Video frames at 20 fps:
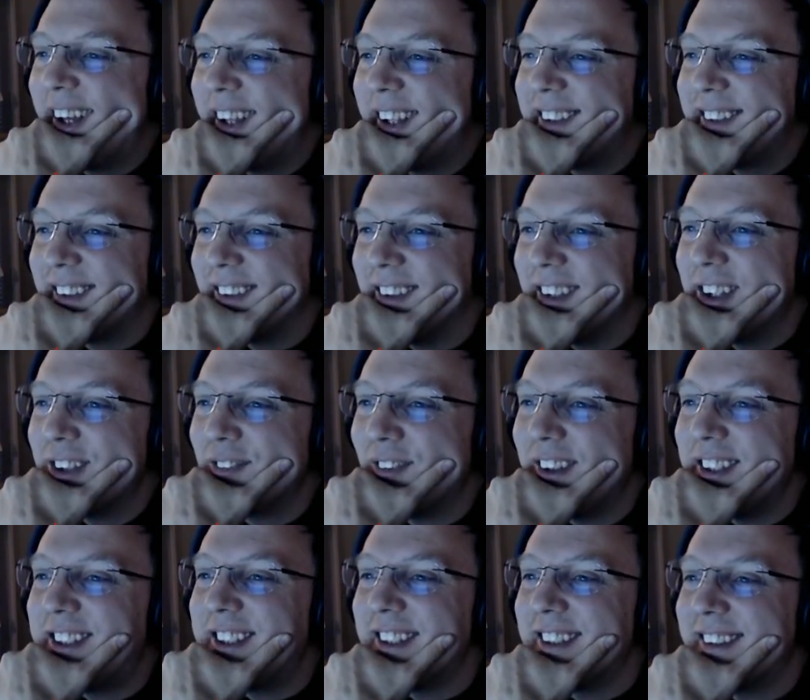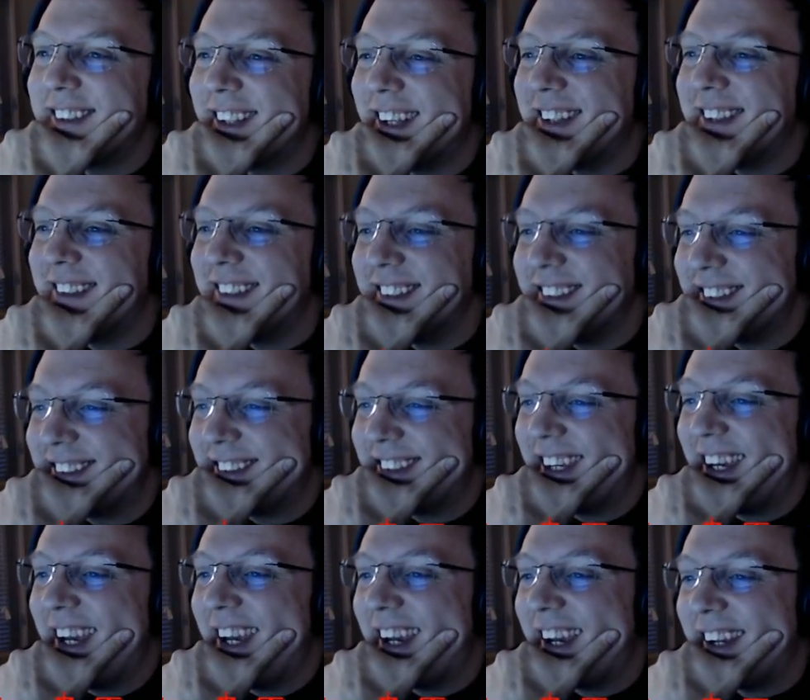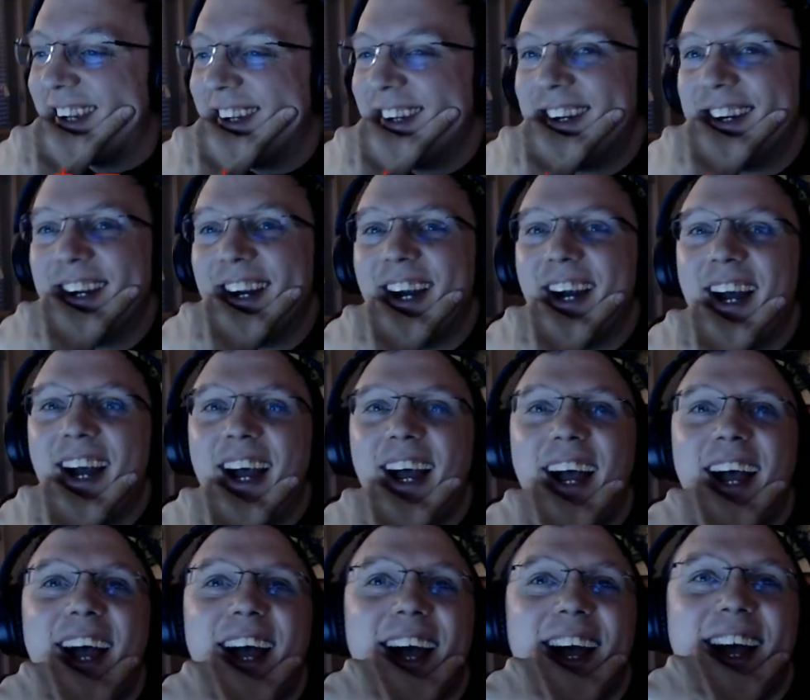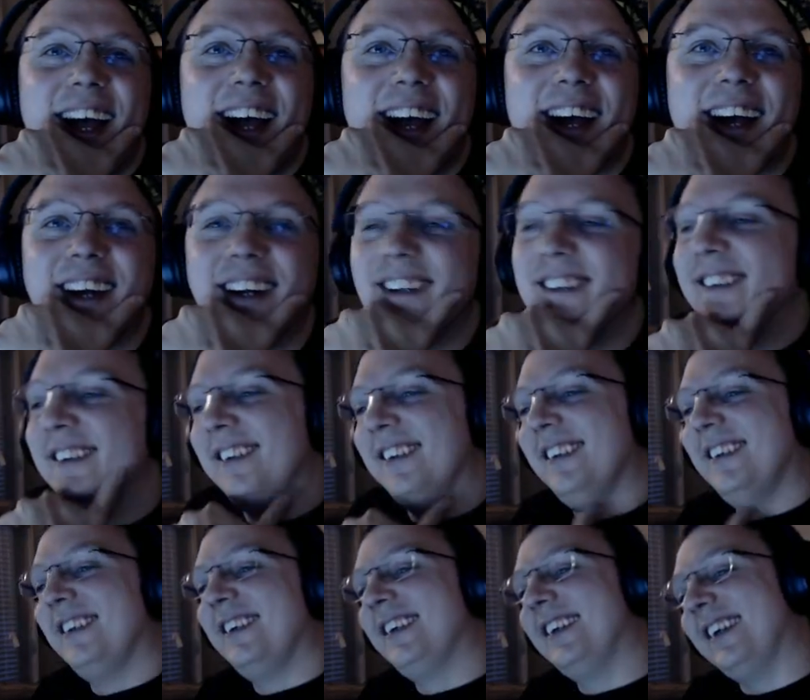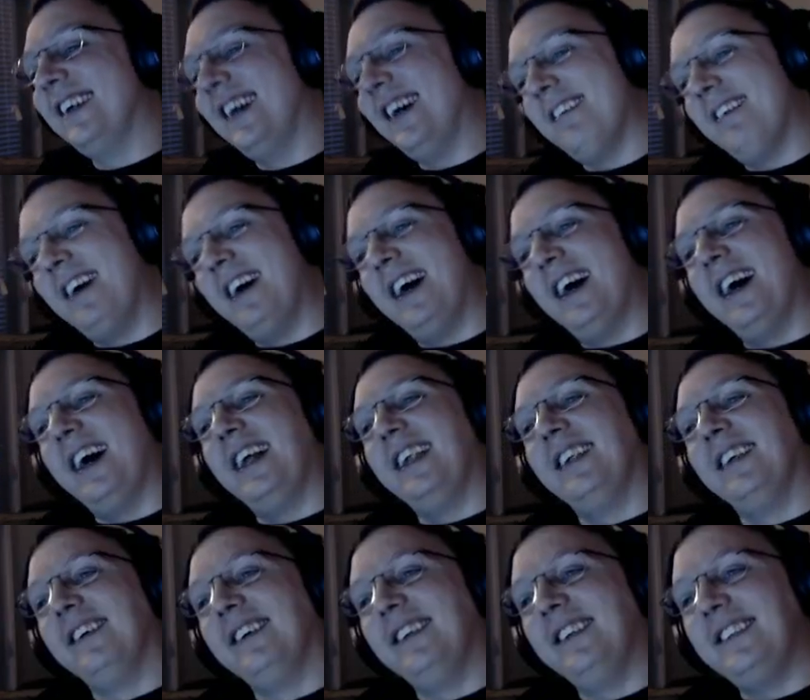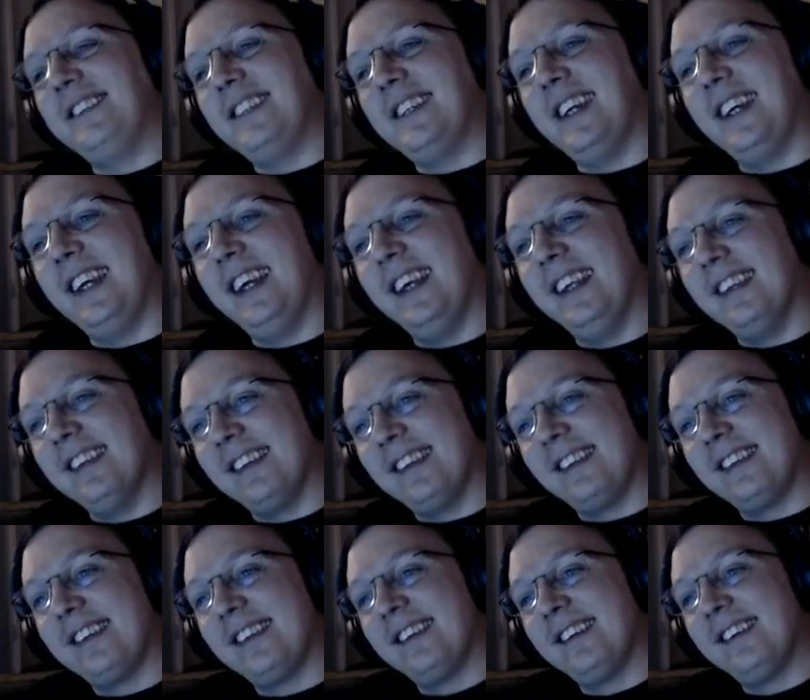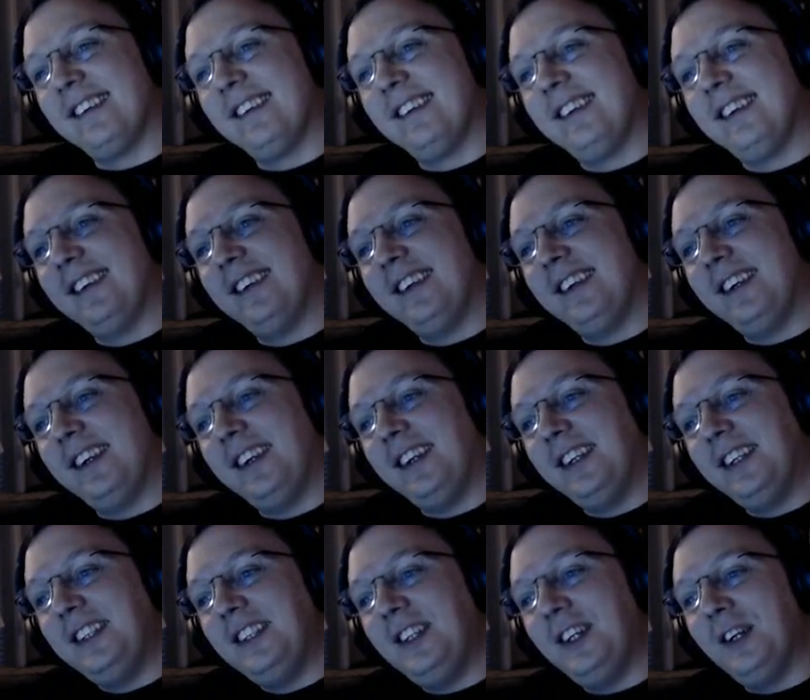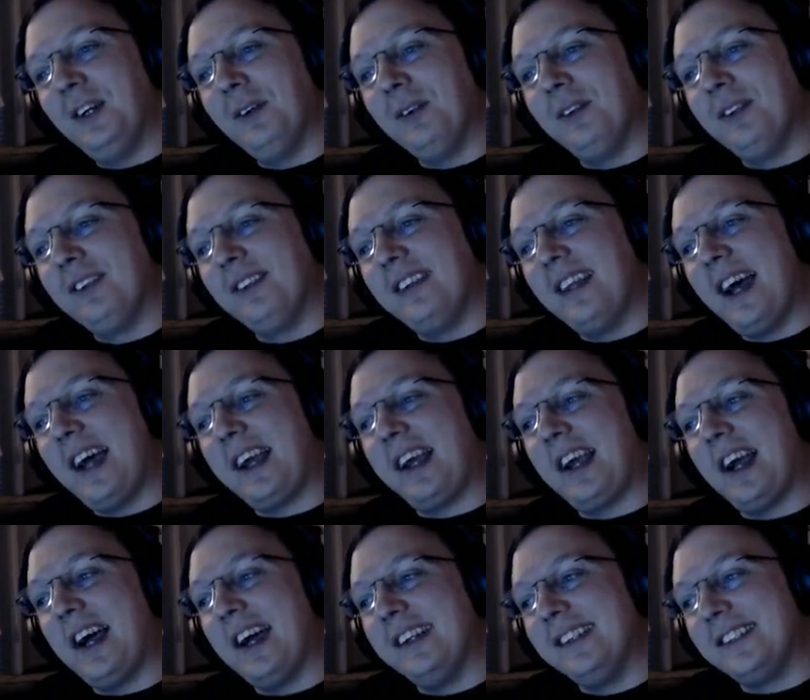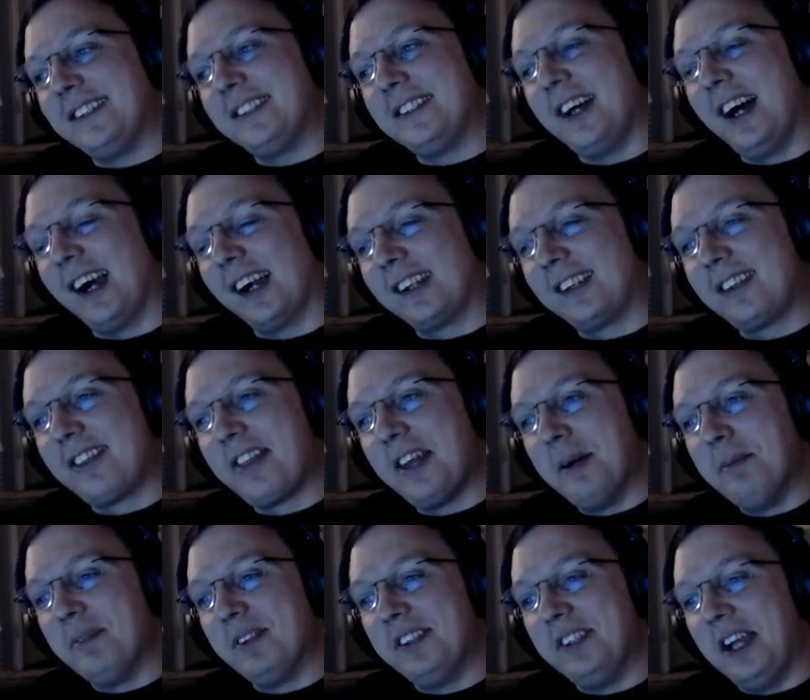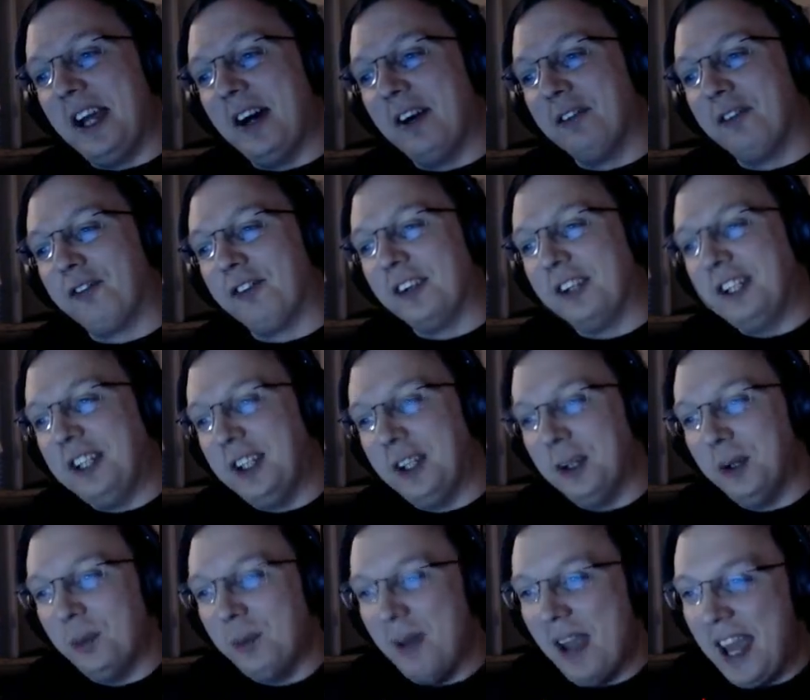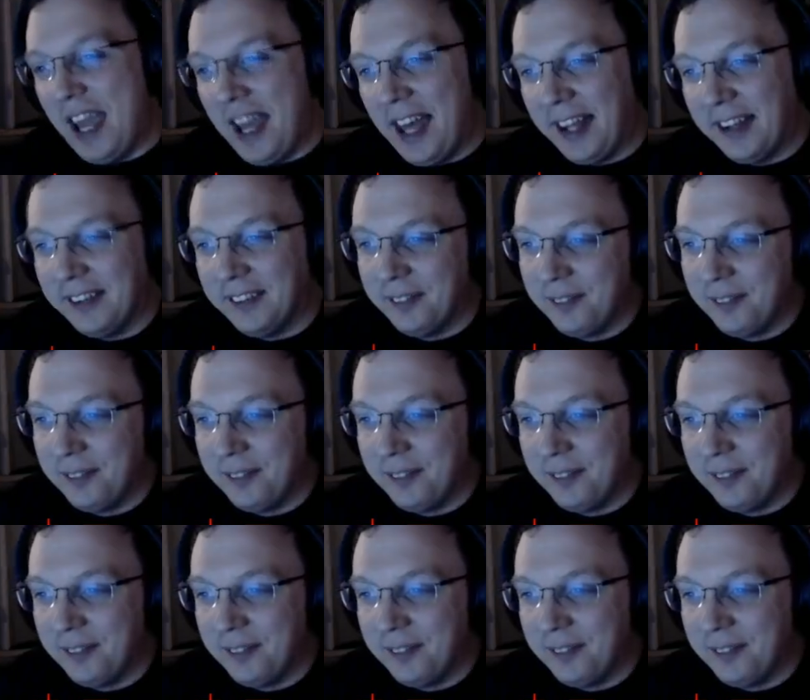So this one just doesn't say. Ah! Come on. Jeez. Yes, that guide sucks. Thumbs down for you, man.